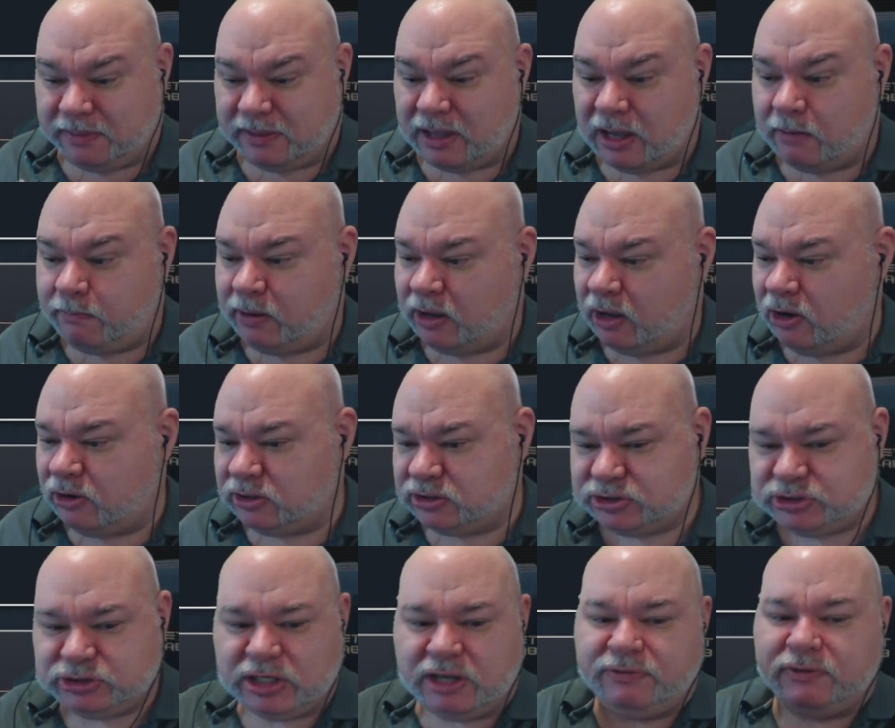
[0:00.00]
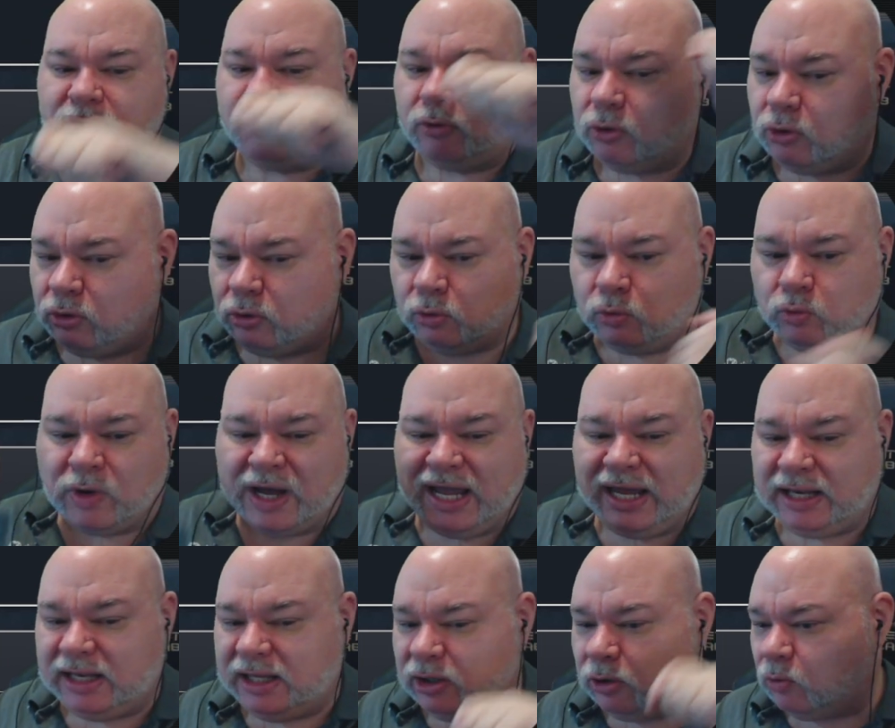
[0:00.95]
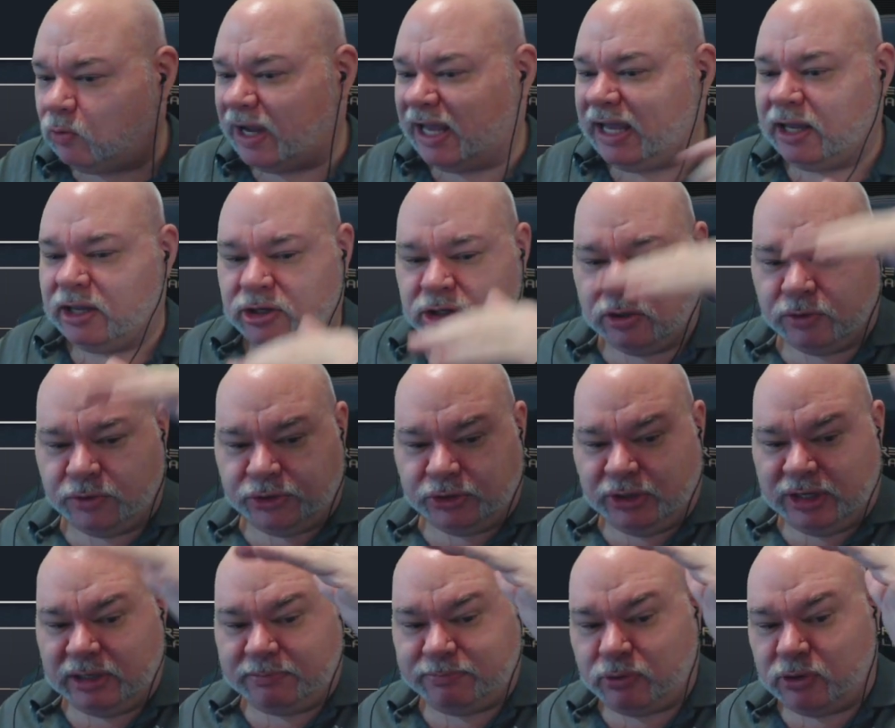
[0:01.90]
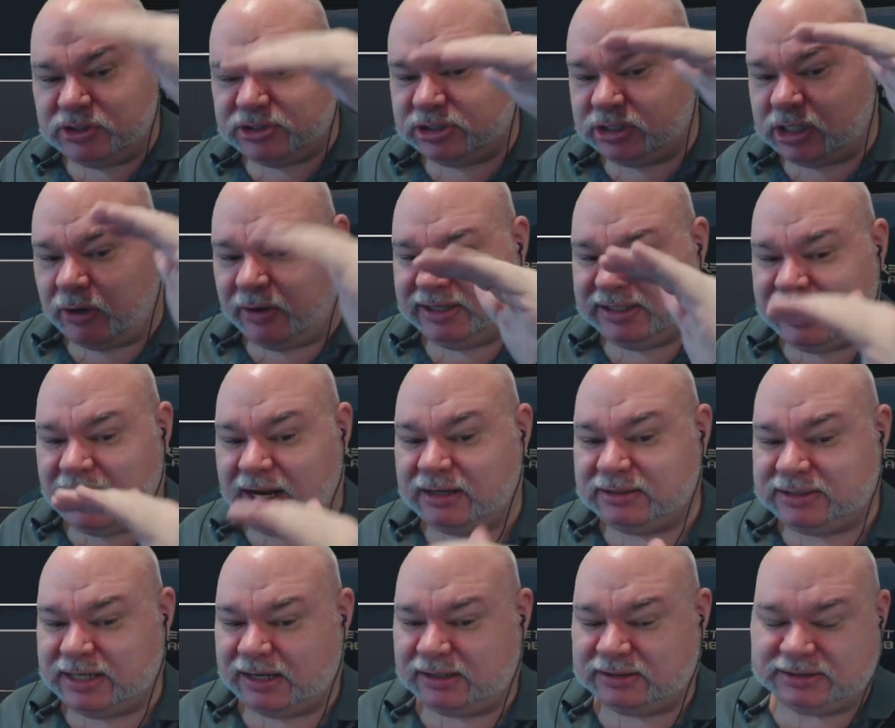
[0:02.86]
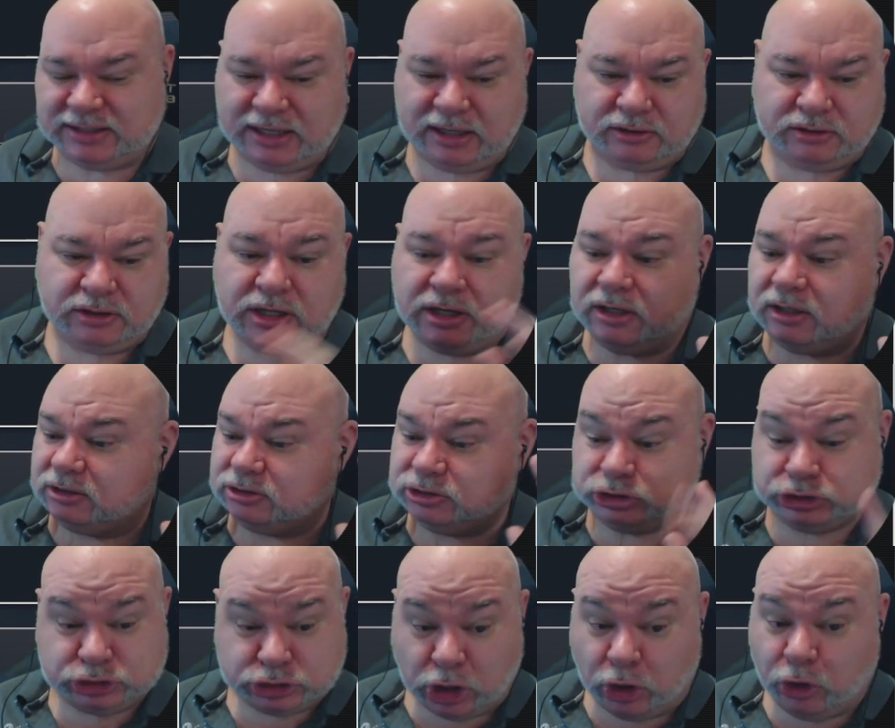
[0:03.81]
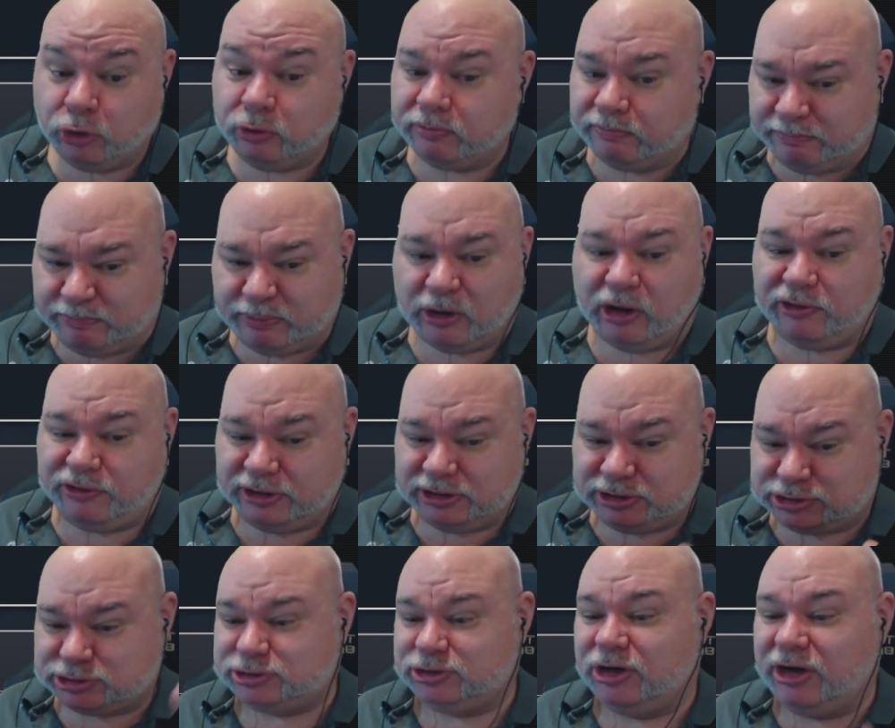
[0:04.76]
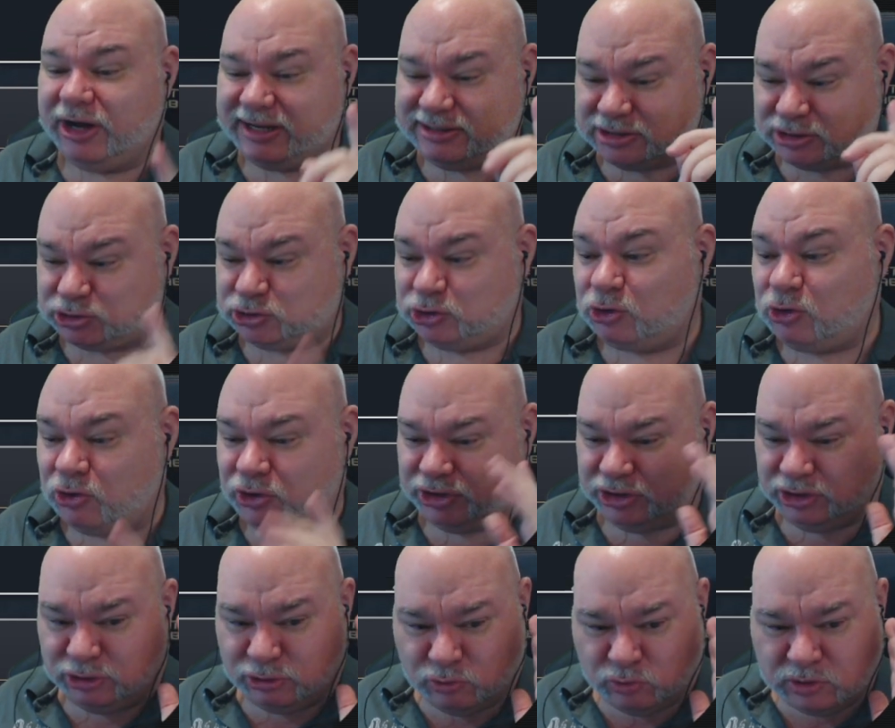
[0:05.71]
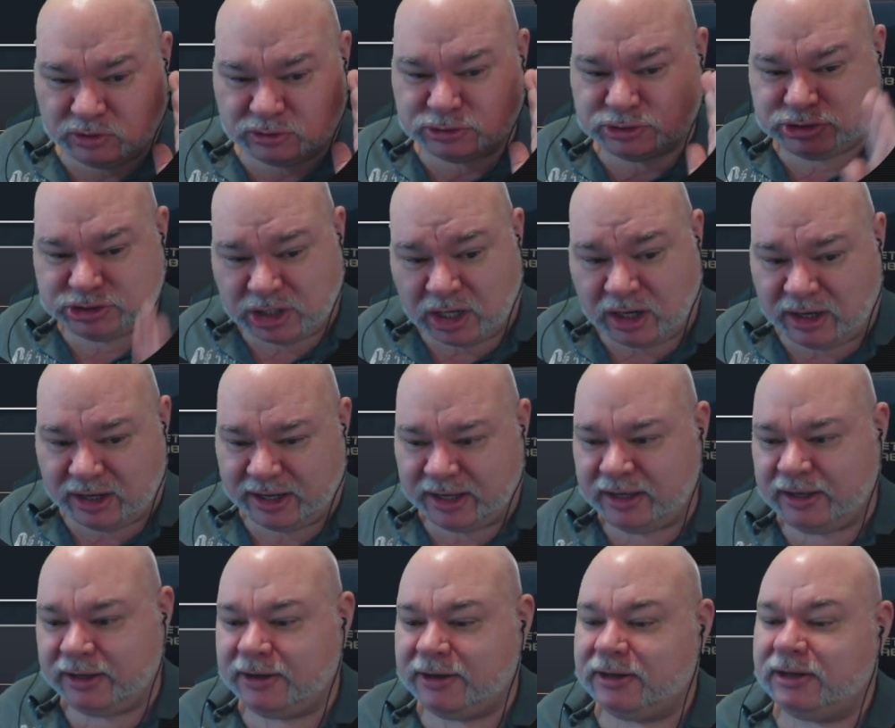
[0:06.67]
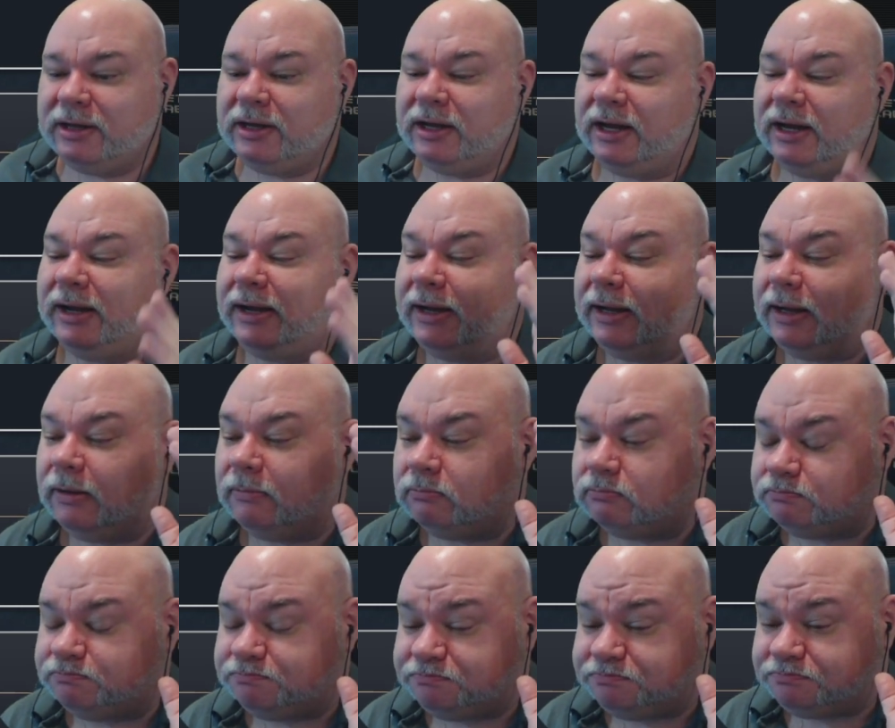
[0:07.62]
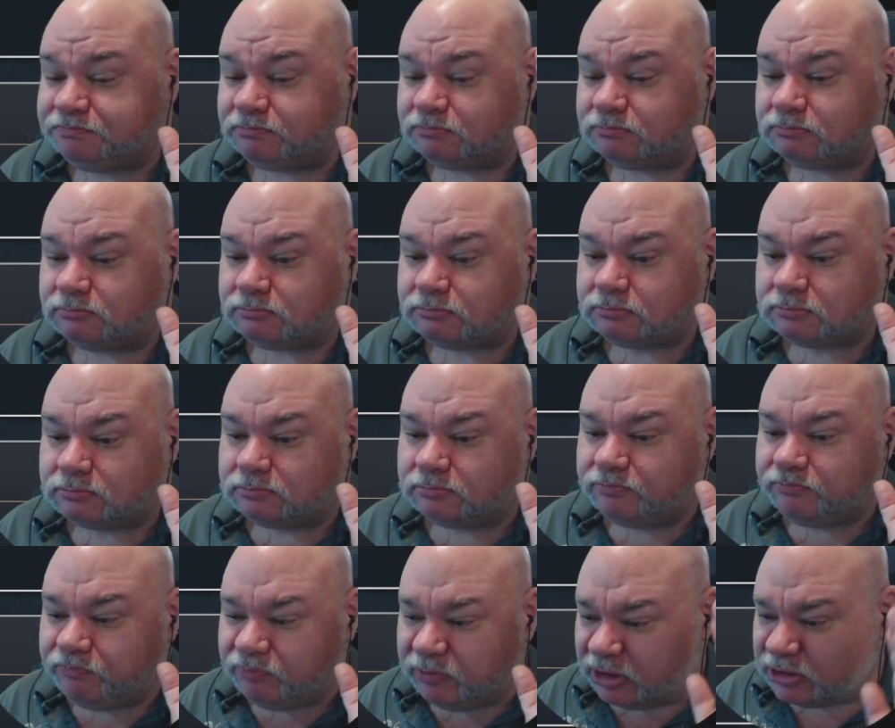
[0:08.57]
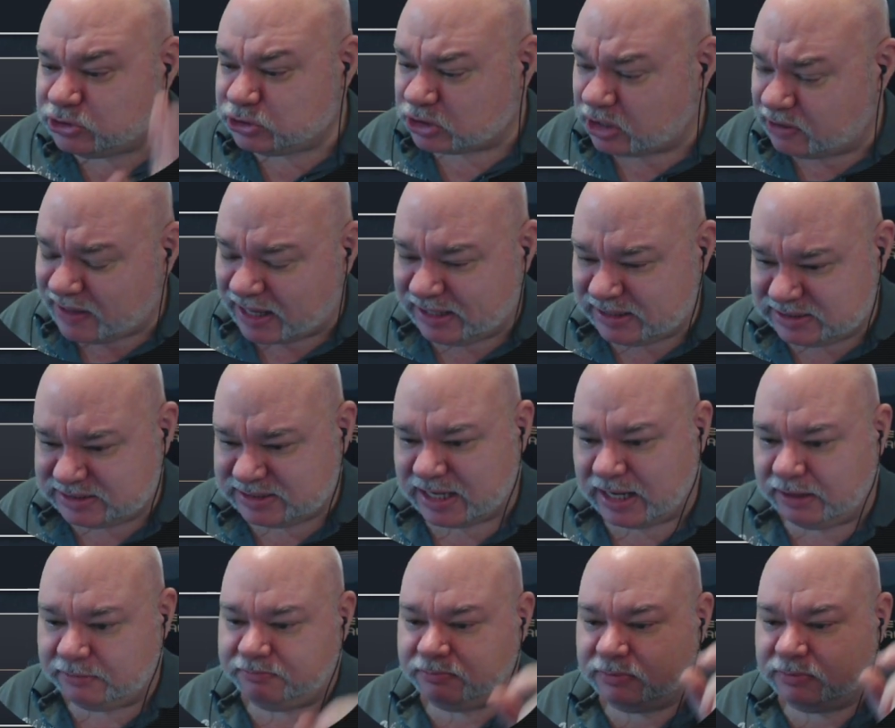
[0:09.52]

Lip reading: opponents and they're all wailing away at you and your hit points are going down and down and down, don't bother trying to taunt. You will die. So that is that.